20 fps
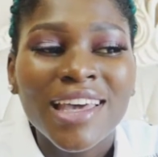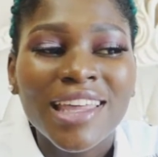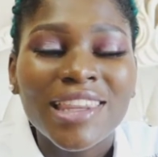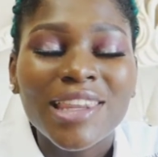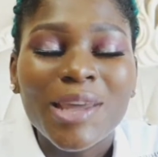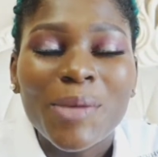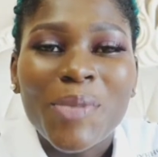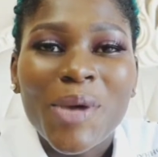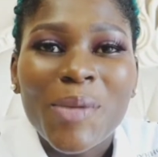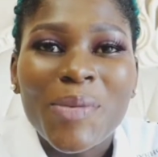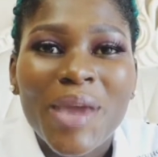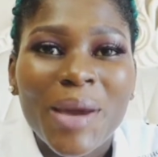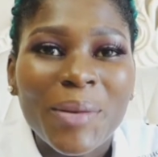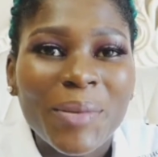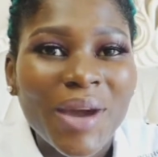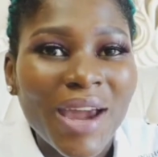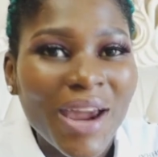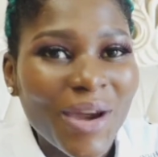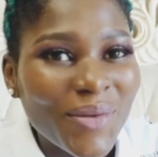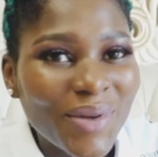the baby I'm
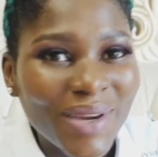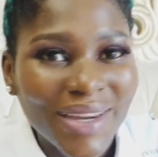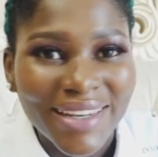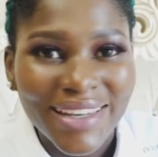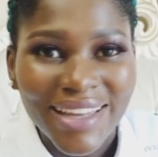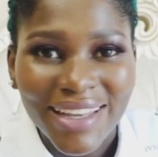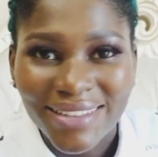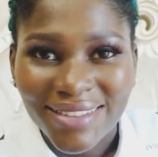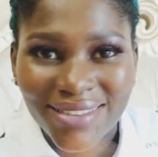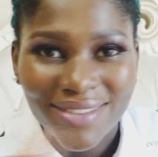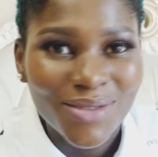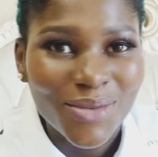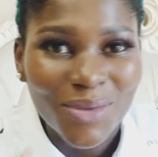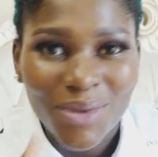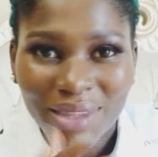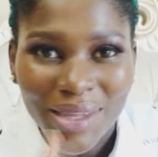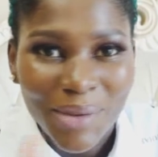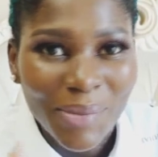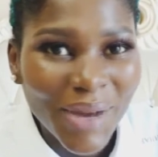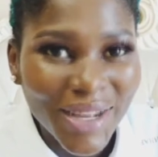carrying that's
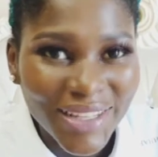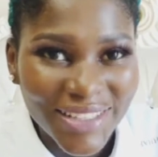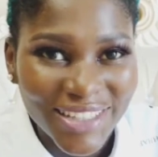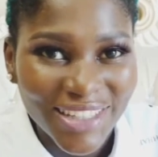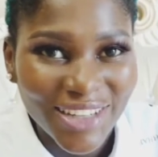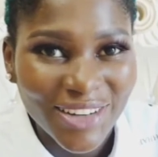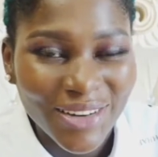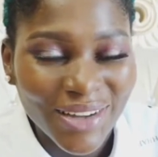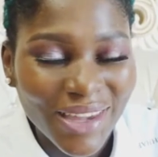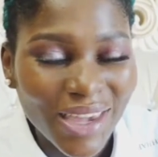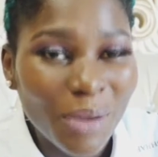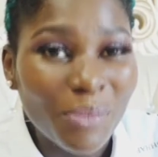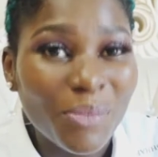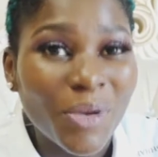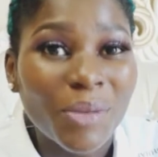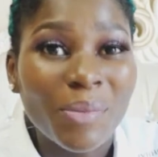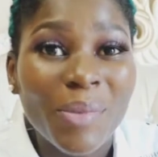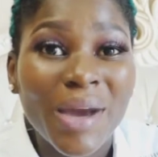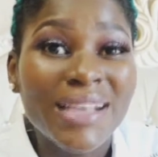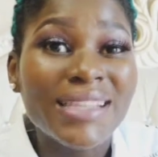doing the magic, okay?
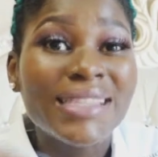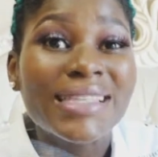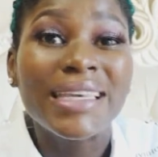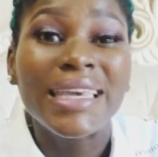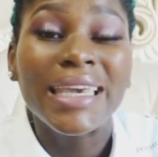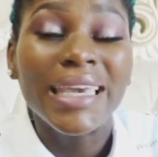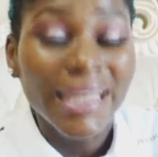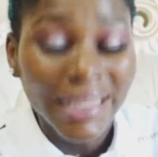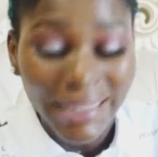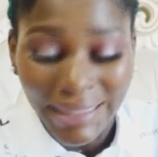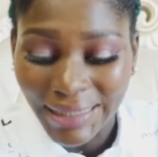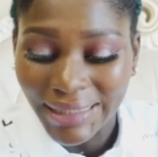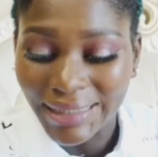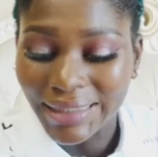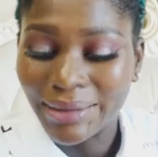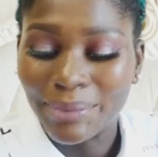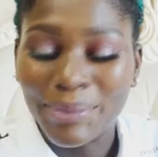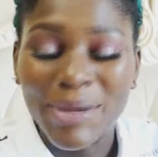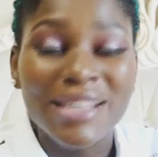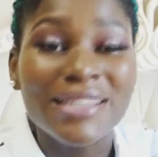But my skin
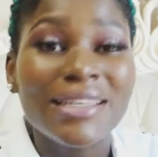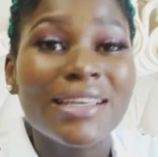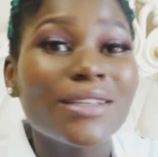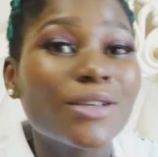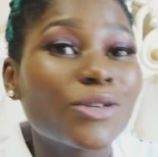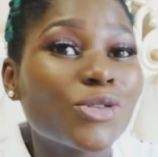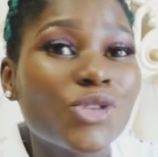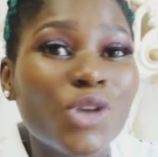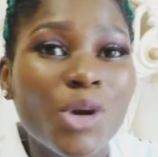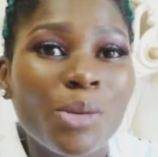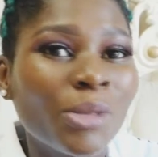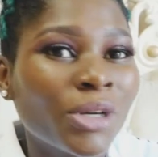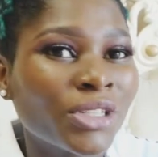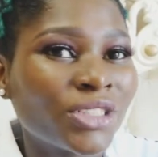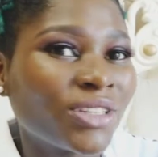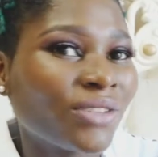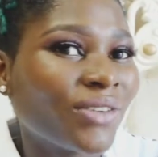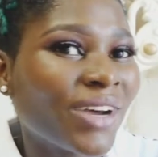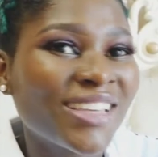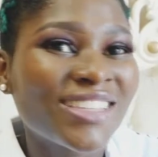is so
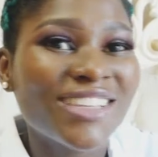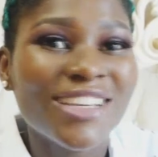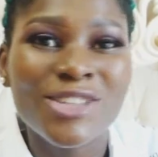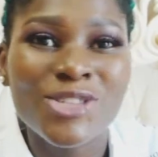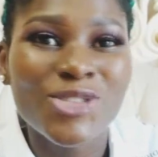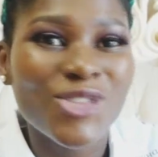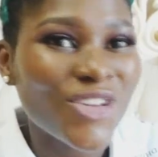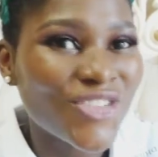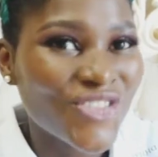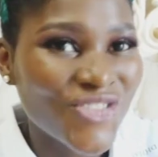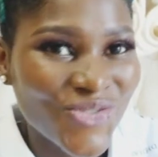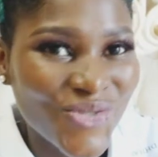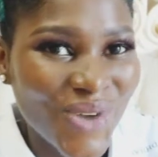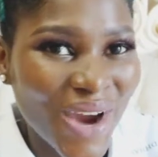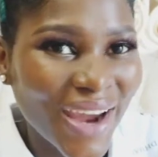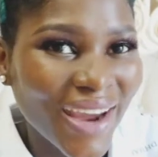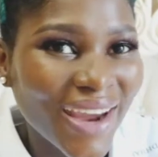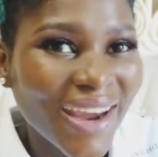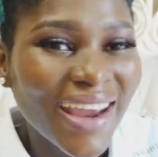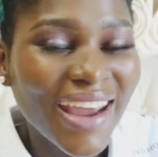moisturized, it's not
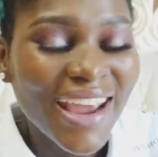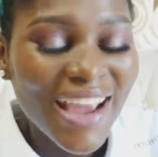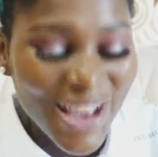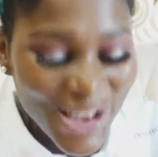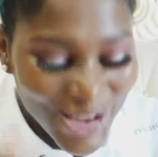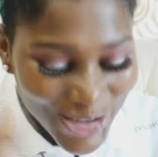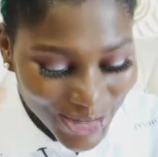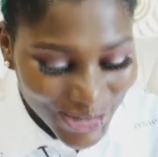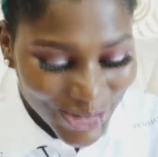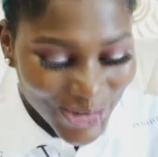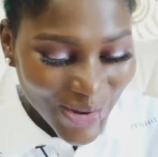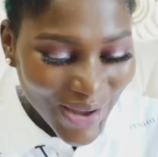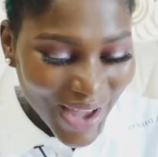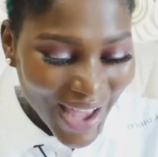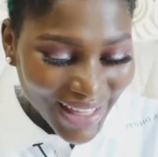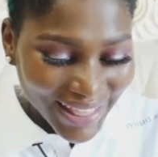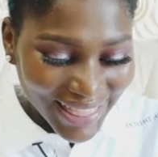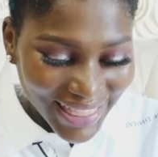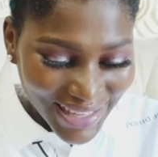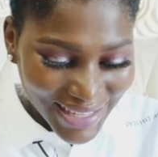dry. So
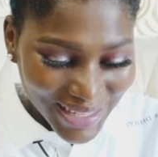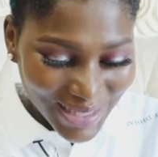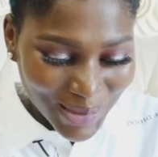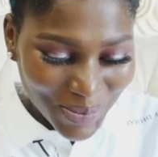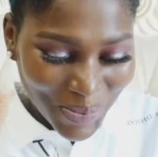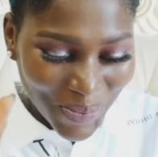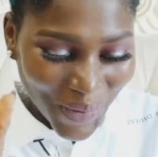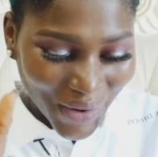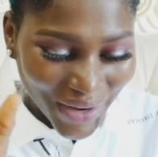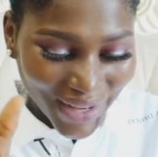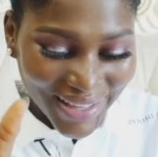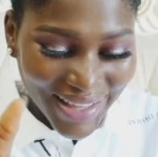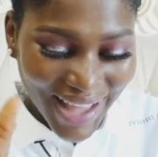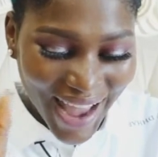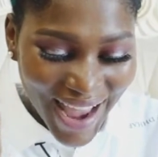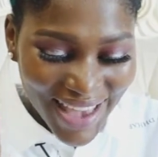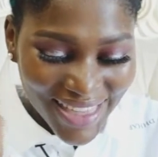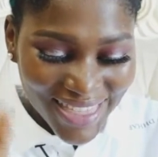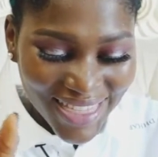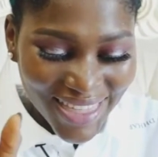at this point,
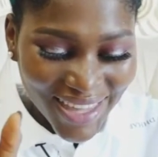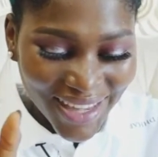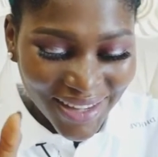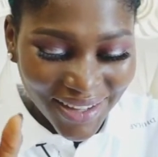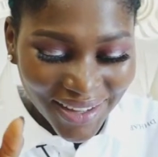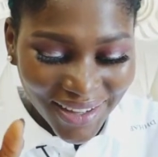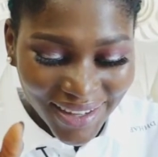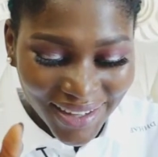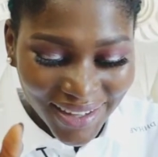I think